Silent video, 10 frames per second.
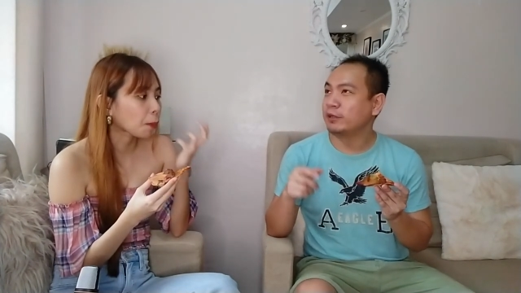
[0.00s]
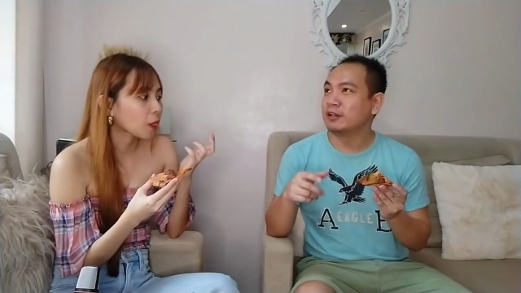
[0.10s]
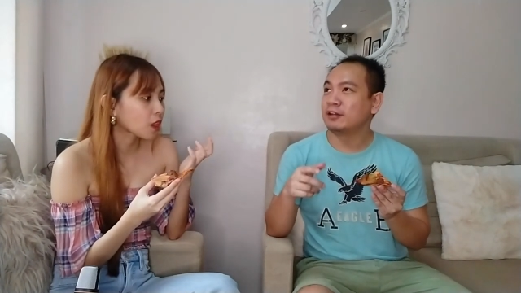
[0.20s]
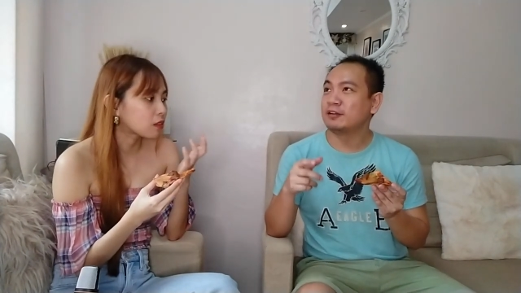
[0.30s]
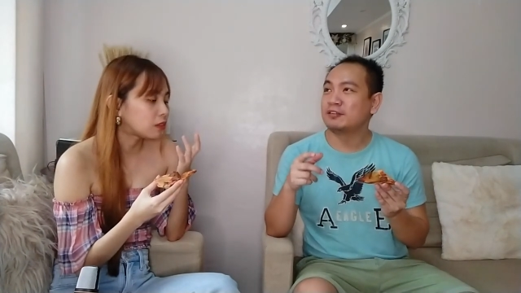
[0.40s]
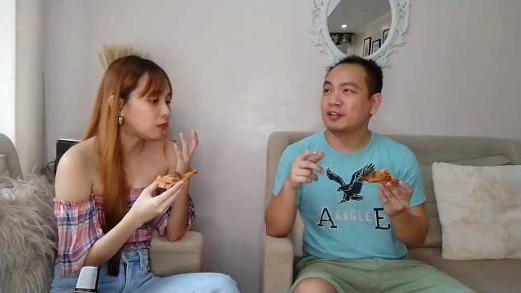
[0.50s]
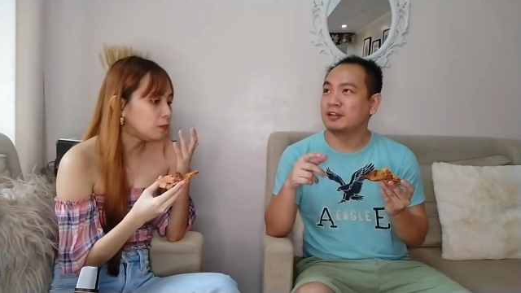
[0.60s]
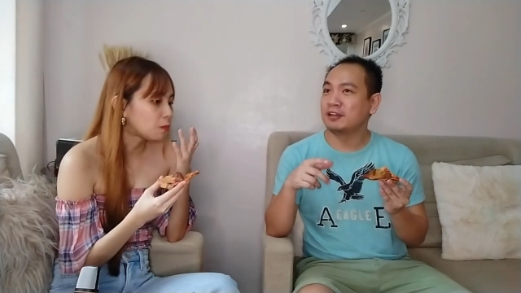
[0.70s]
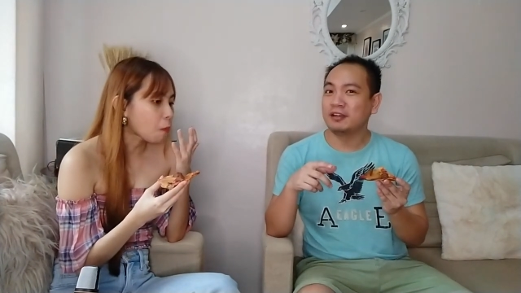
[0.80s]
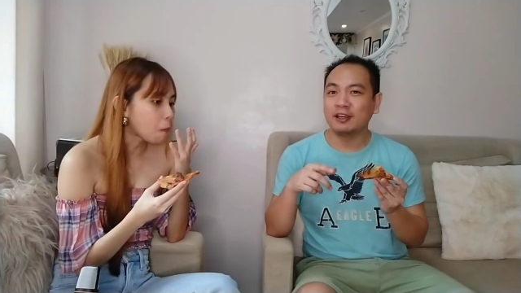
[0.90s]
Speaker 1: and let's
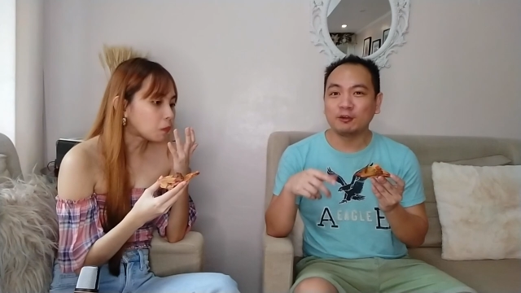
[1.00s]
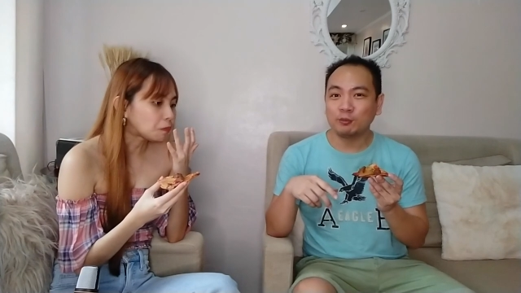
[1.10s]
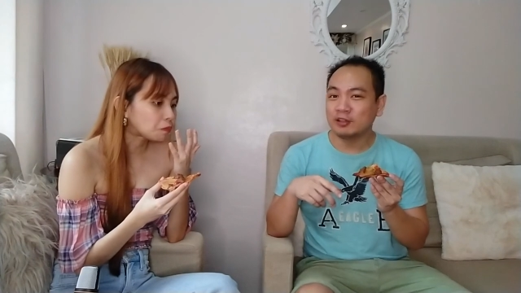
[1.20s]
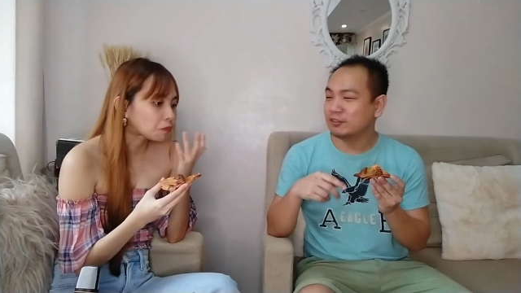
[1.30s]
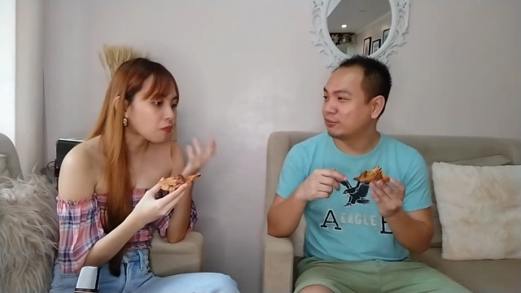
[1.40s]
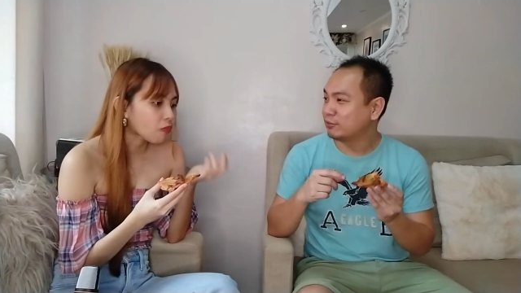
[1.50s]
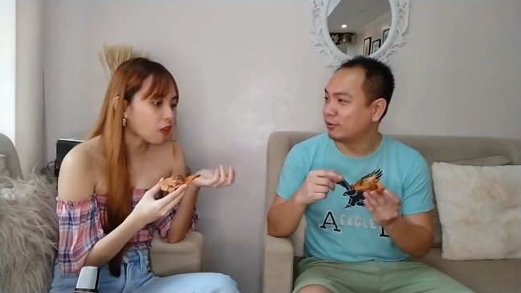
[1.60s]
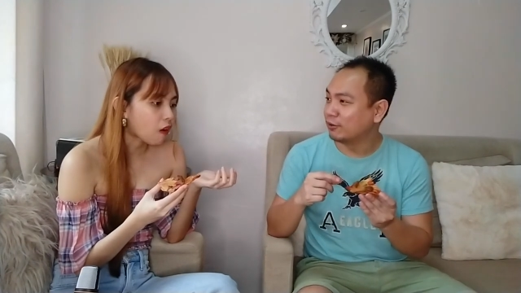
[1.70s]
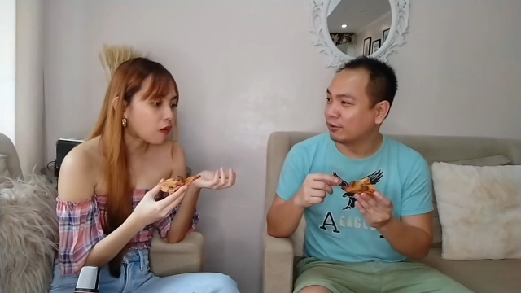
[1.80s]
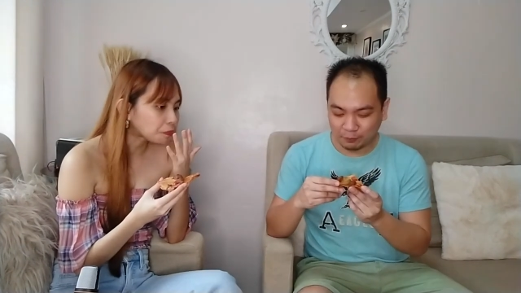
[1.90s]
say it was a
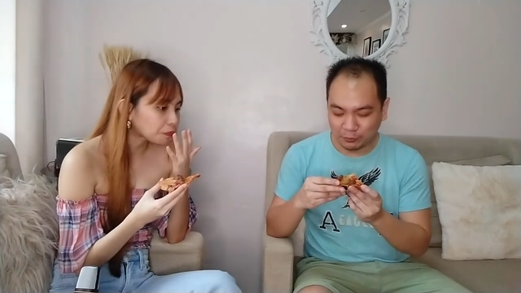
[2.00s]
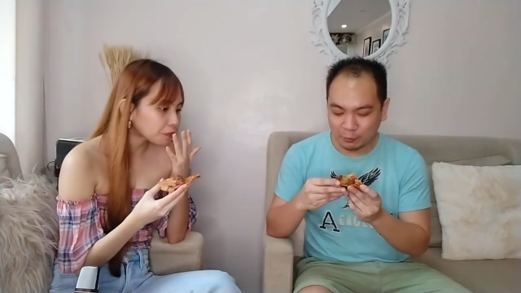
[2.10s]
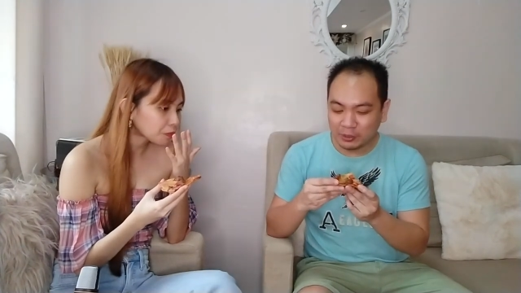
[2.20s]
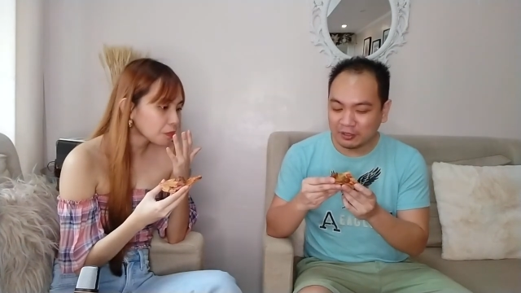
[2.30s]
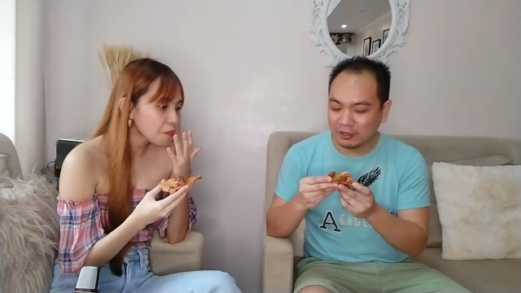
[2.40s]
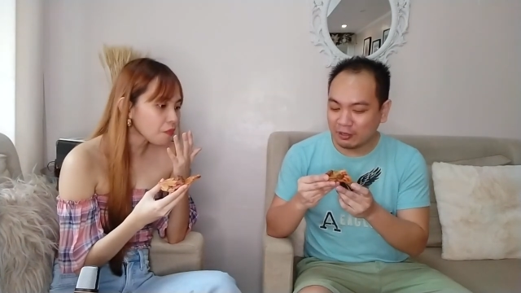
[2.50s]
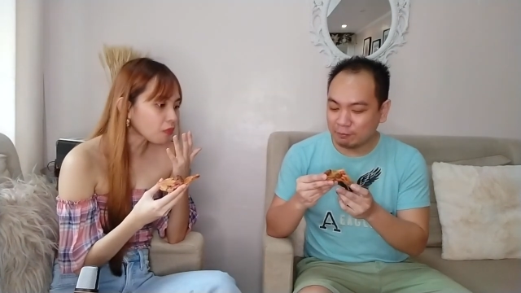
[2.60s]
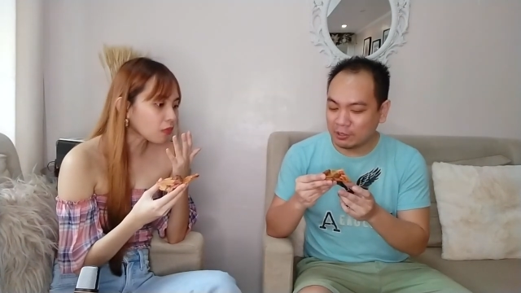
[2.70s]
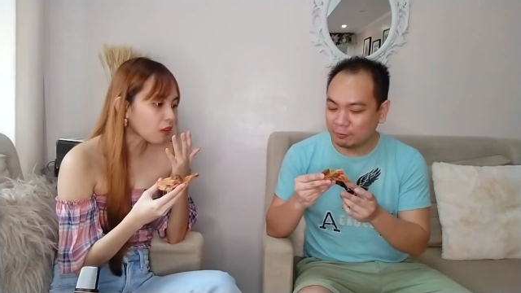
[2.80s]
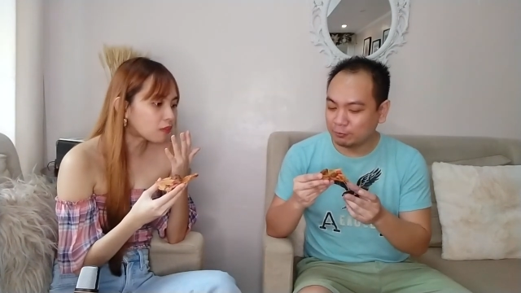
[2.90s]
song, what
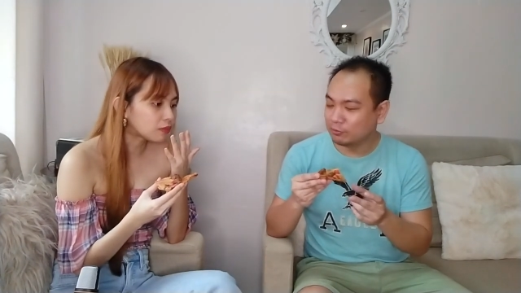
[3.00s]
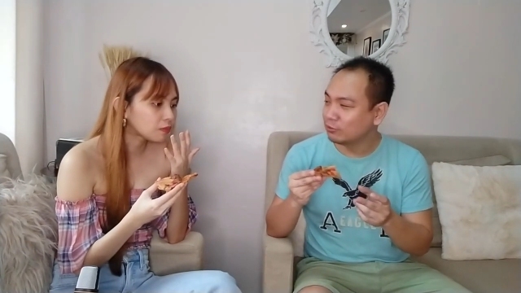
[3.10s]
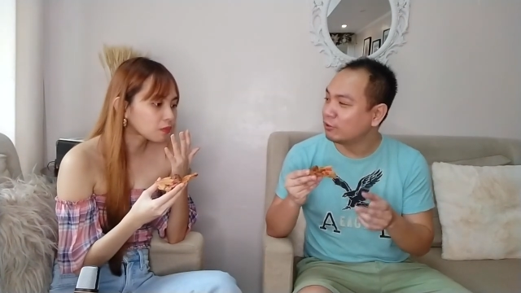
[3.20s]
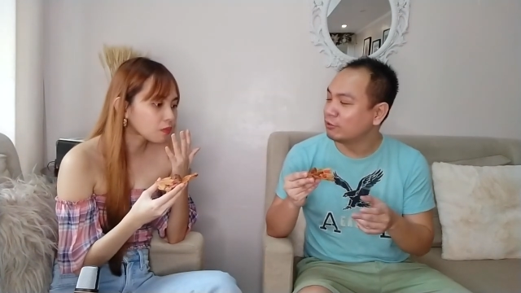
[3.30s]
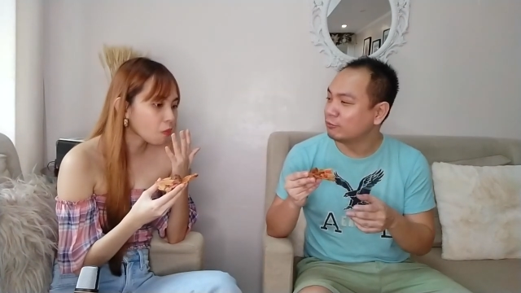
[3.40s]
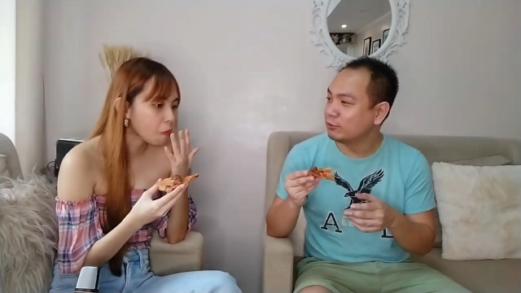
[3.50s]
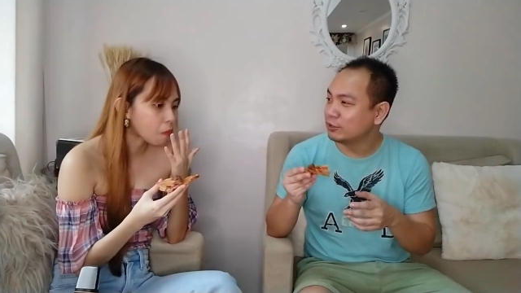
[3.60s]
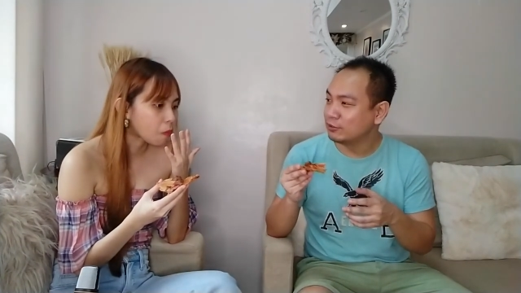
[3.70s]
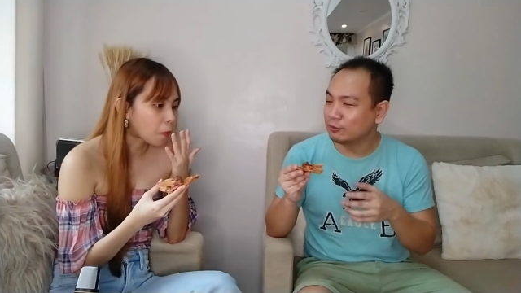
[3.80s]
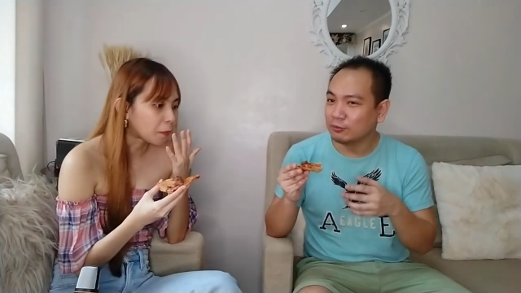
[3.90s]
K-pop song would
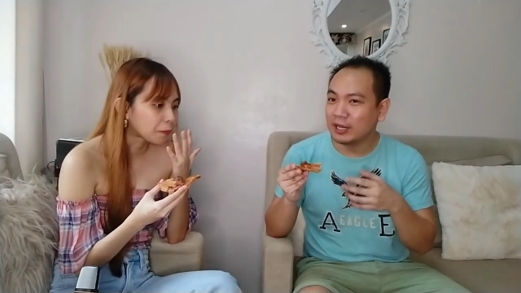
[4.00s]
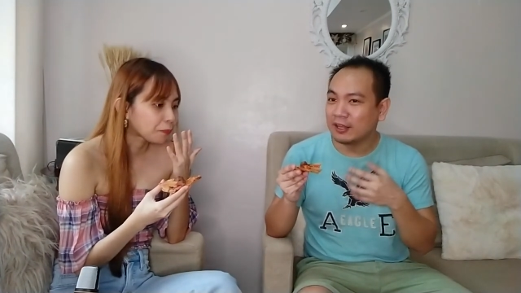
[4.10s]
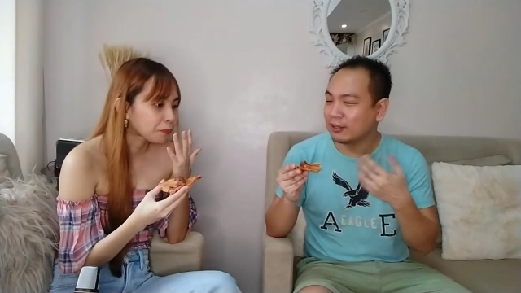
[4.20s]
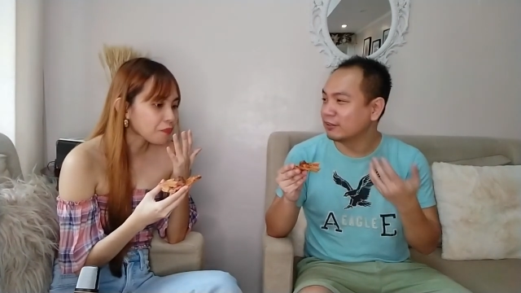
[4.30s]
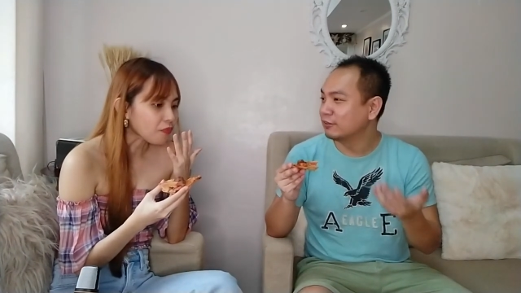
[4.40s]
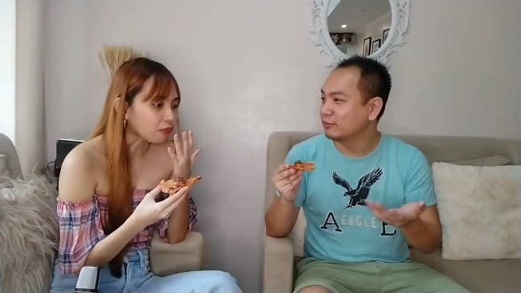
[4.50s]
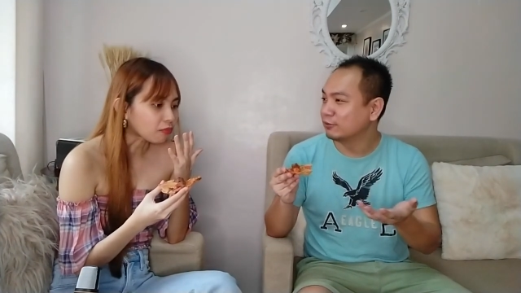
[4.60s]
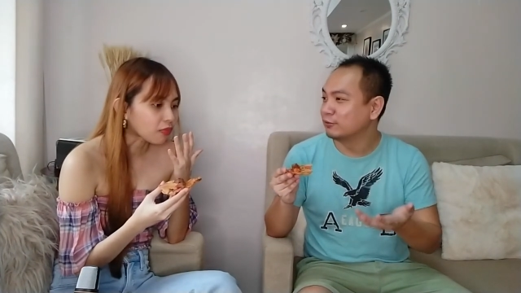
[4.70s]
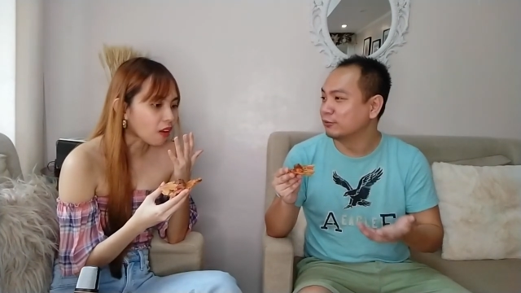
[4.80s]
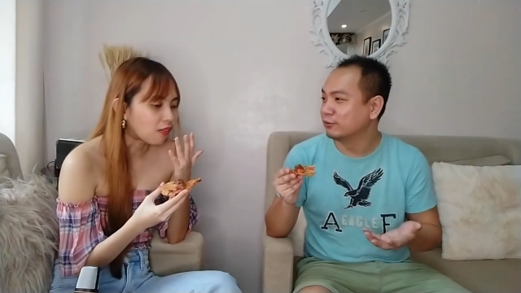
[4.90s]
you liken this to?